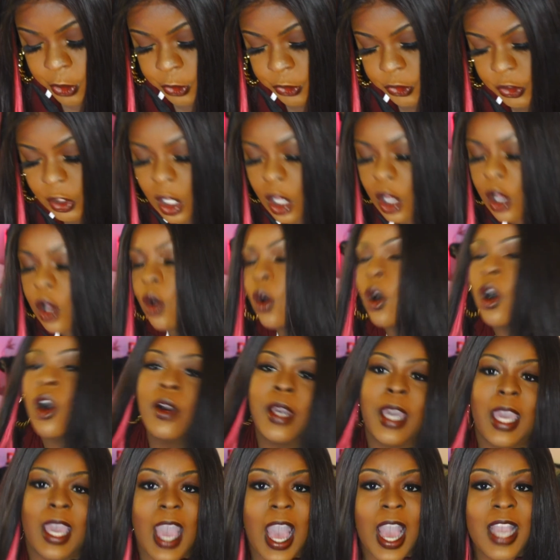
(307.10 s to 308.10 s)
So,
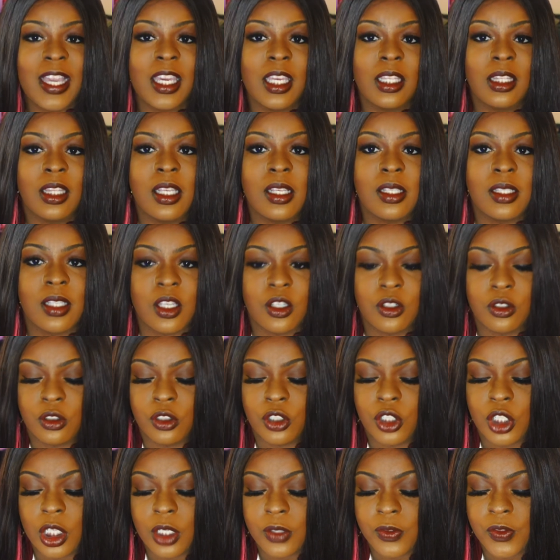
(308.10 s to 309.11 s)
okay, I get this
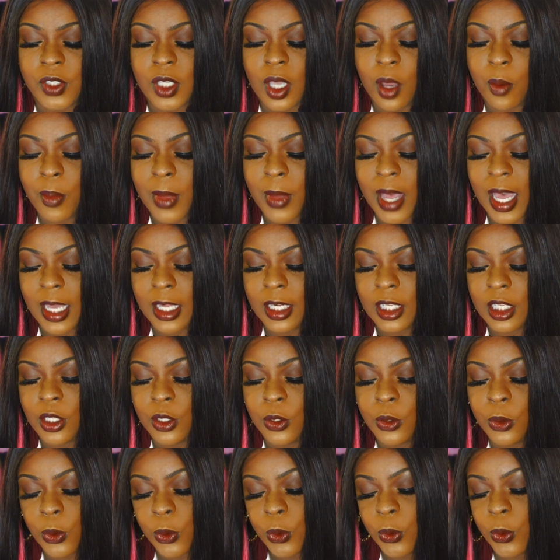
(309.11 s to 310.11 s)
energy of somebody
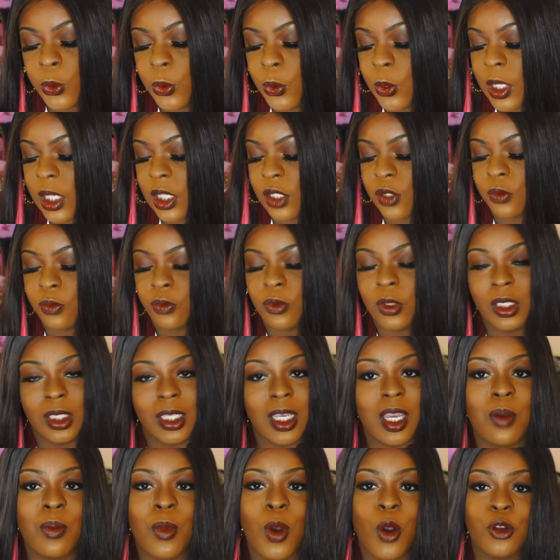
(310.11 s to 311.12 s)
who is really
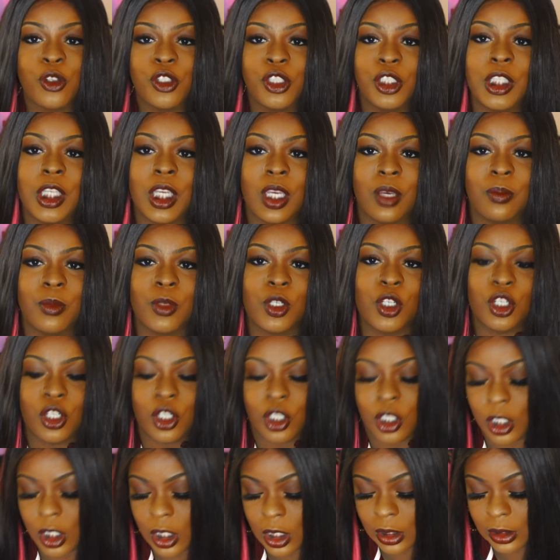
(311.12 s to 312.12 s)
emotionally
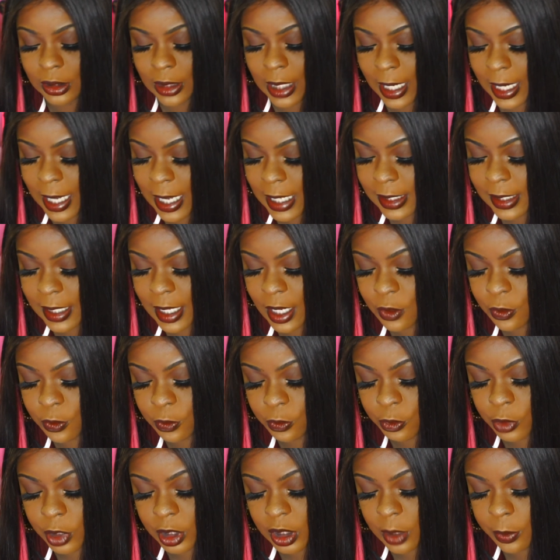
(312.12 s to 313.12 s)
immature, like I said,
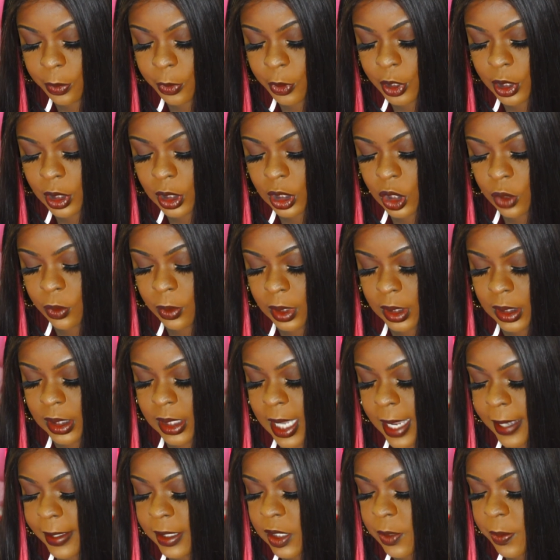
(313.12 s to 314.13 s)
really putting you in a
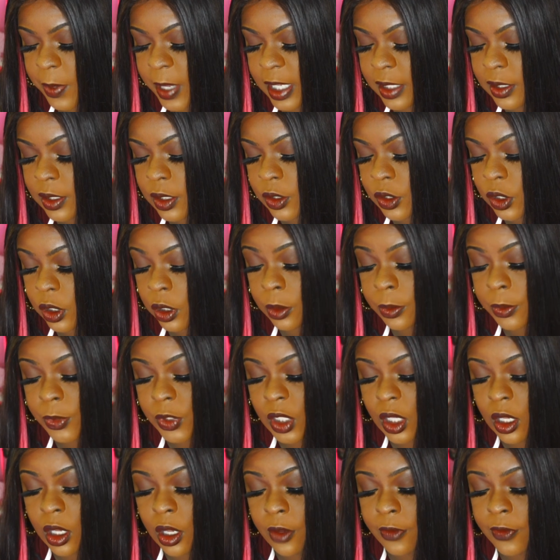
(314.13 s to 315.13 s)
tight space in terms
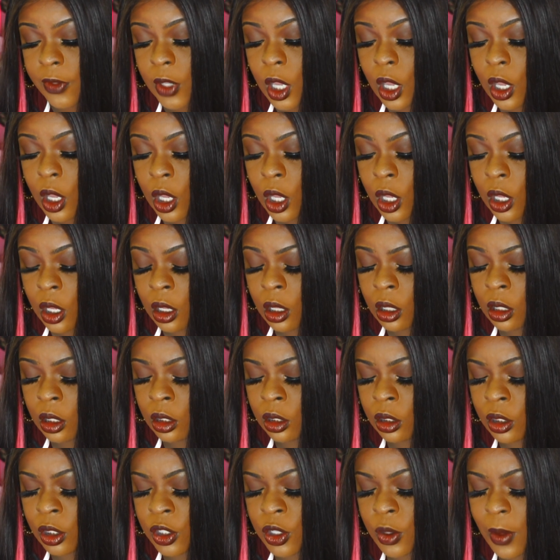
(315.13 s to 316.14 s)
of
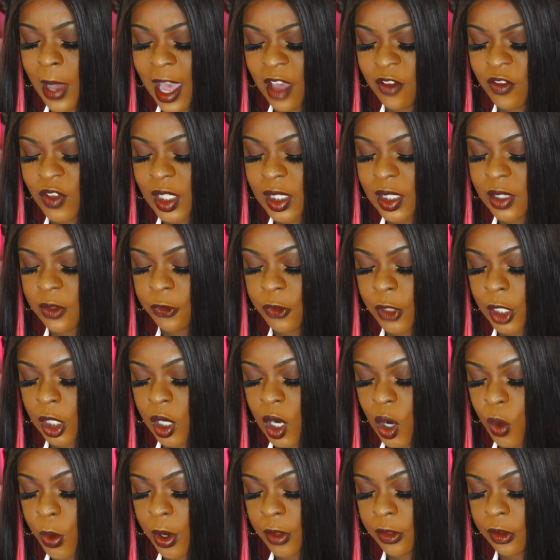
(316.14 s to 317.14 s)
you having to figure
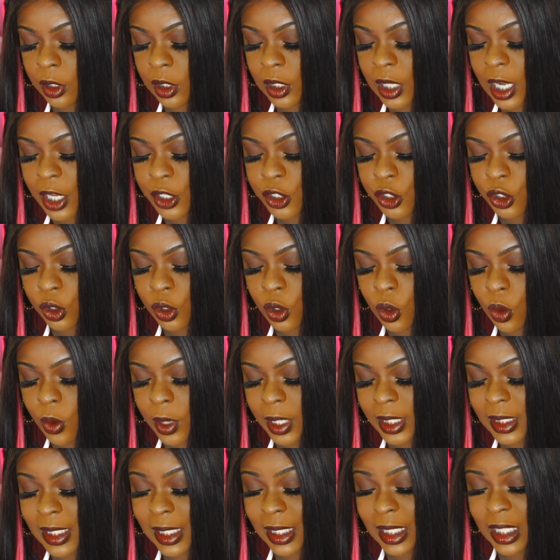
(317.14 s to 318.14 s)
out whether or not you're
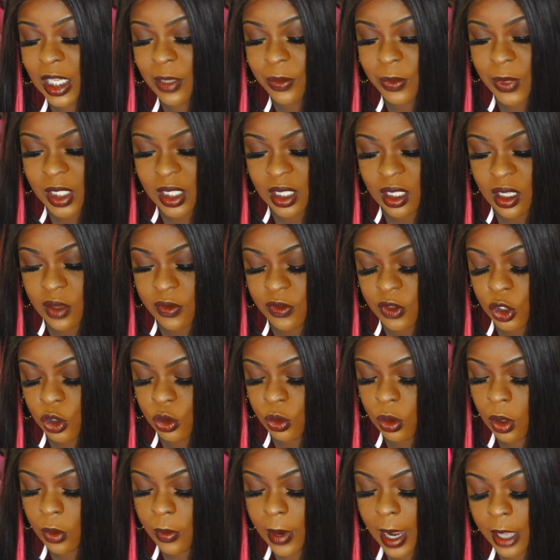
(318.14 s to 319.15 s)
going to keep this
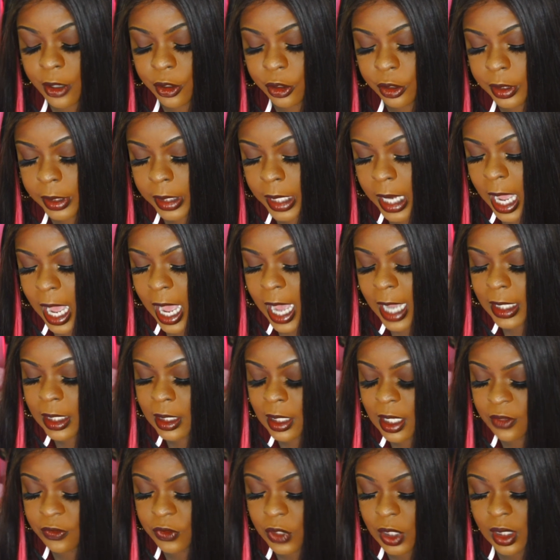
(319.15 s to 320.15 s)
individual around or not.
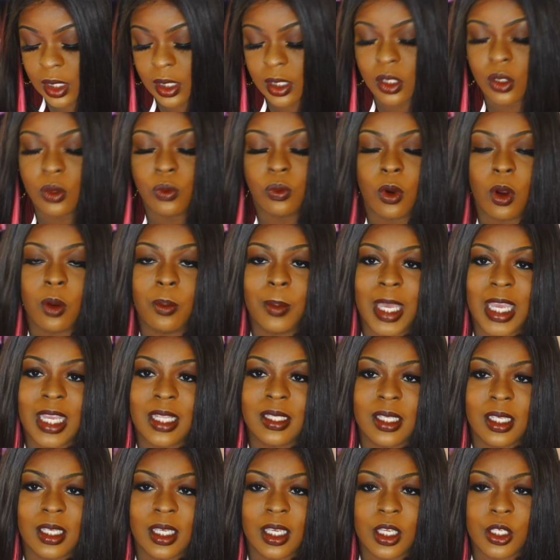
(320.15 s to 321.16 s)
If this is a
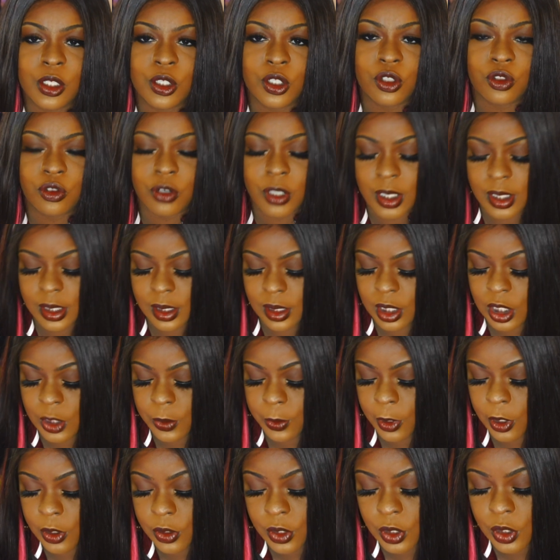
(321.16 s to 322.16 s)
romantic interest, this
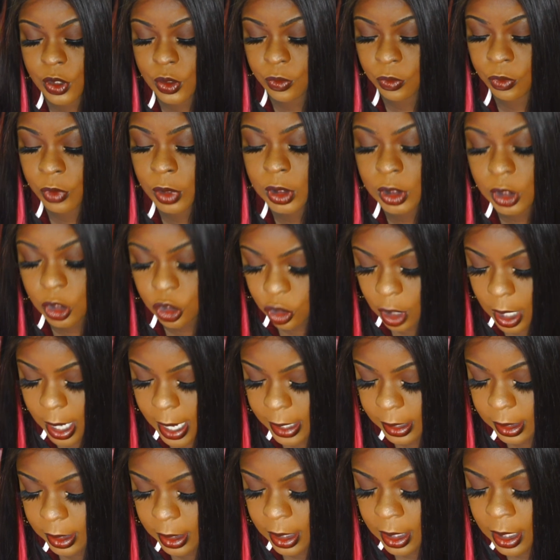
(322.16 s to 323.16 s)
person's really
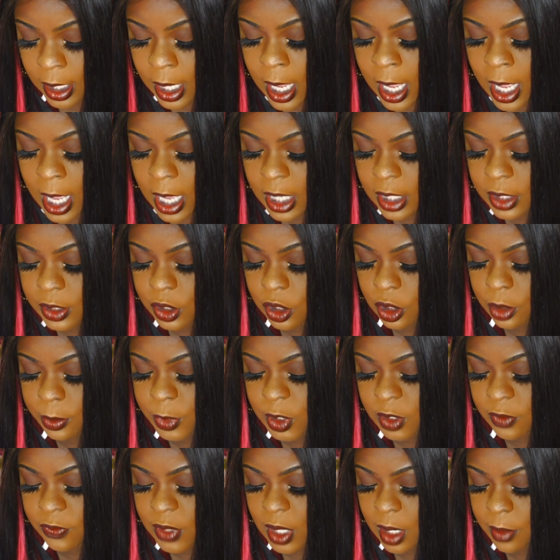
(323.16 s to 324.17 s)
trying it in terms
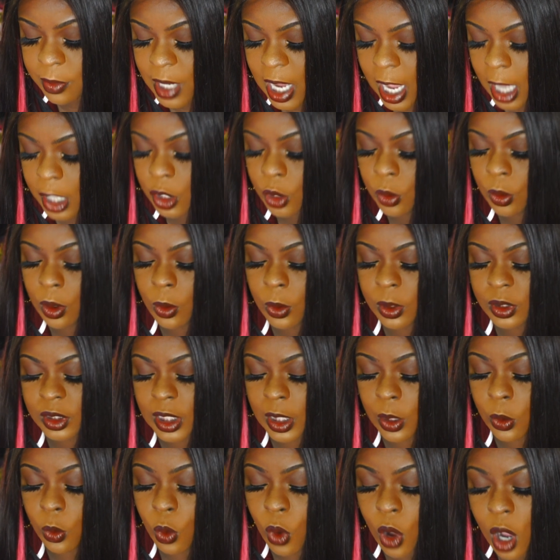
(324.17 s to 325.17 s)
of them not knowing what
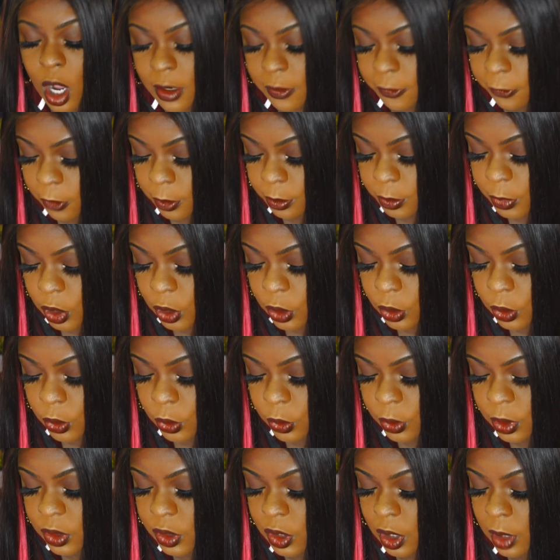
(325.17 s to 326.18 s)
they want from you,
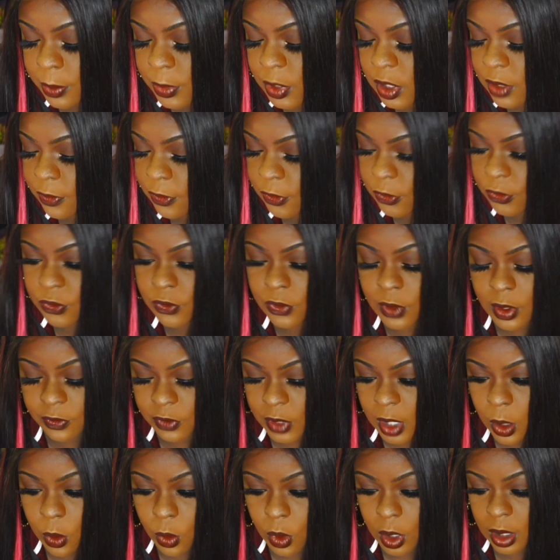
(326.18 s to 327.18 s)
in terms of if
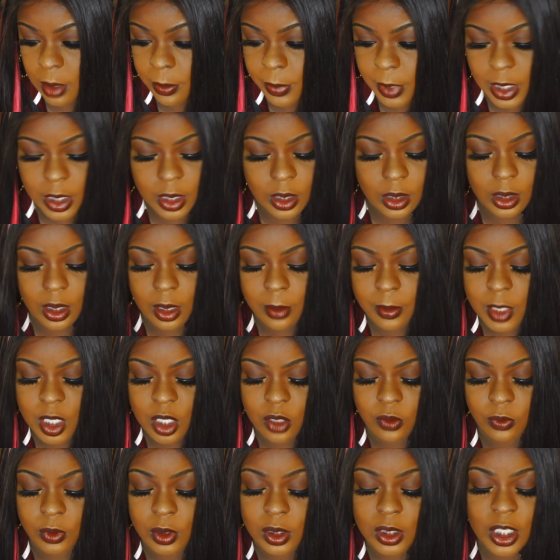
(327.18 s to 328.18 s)
they want to be in a
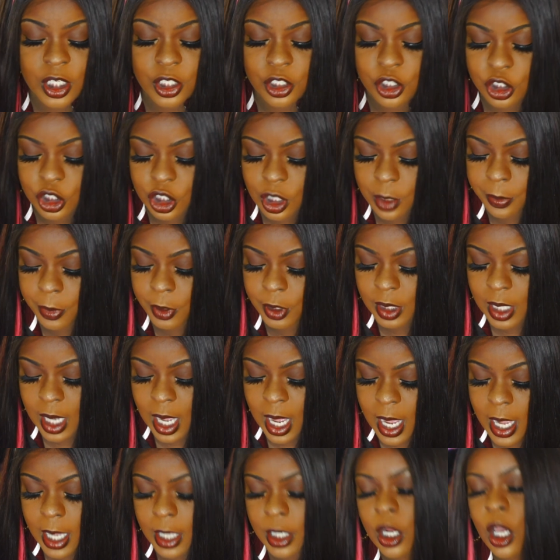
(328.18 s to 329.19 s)
committed relationship or
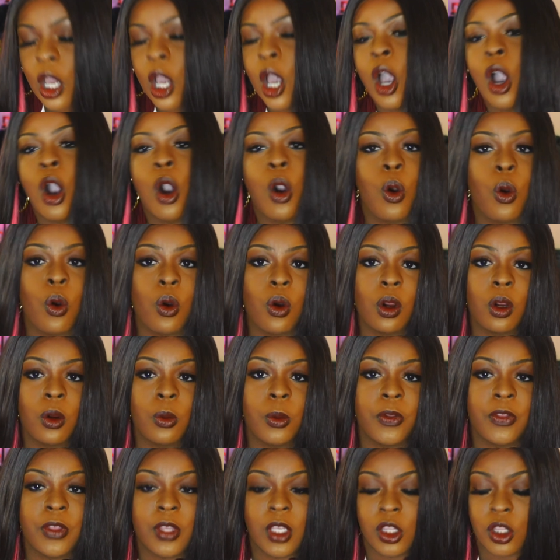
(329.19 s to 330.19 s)
not, or
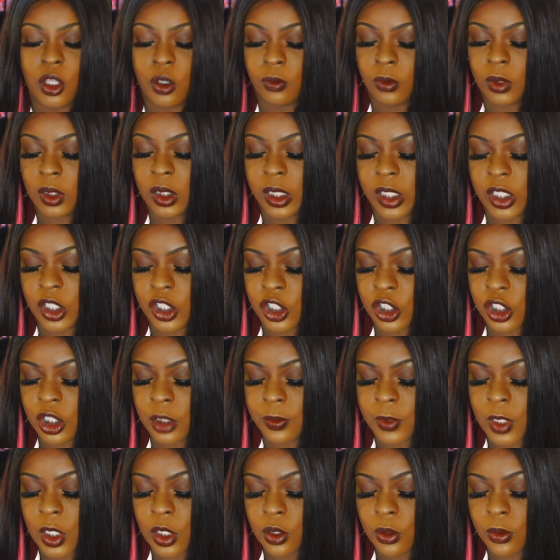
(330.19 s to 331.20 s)
within the
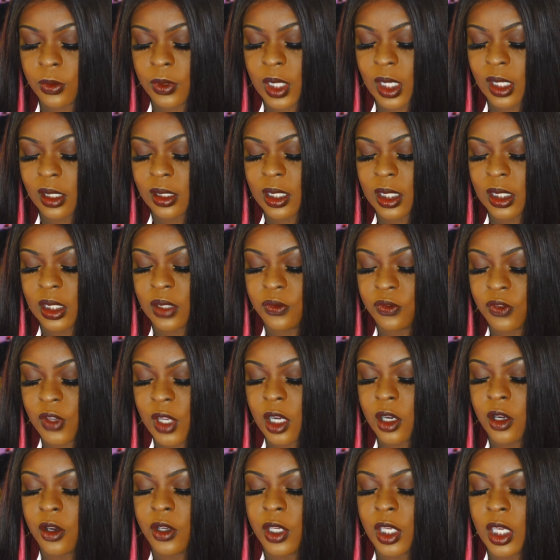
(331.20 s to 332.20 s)
relationship, they do things that's
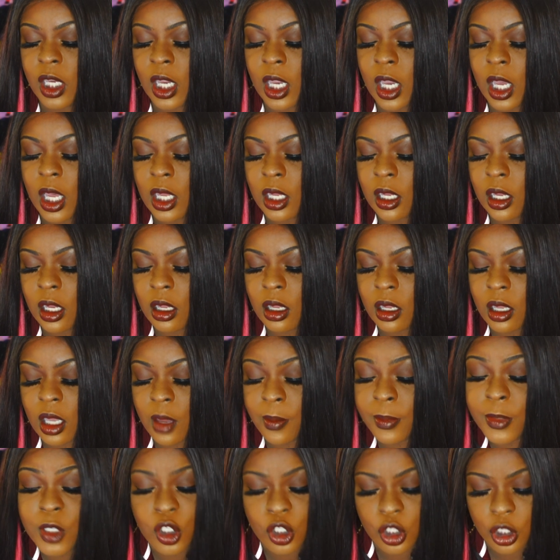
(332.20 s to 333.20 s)
very
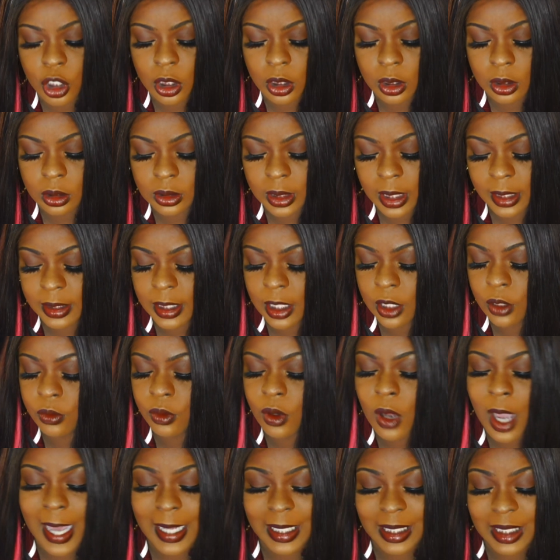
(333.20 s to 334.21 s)
immature like they don't know
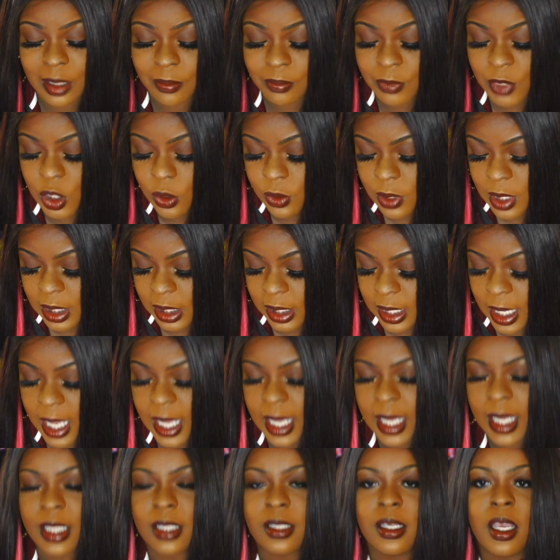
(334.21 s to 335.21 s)
how to
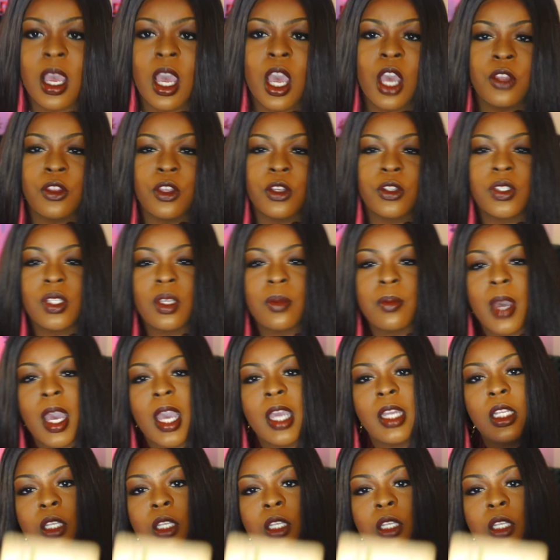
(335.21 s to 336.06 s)
communicate there's somebody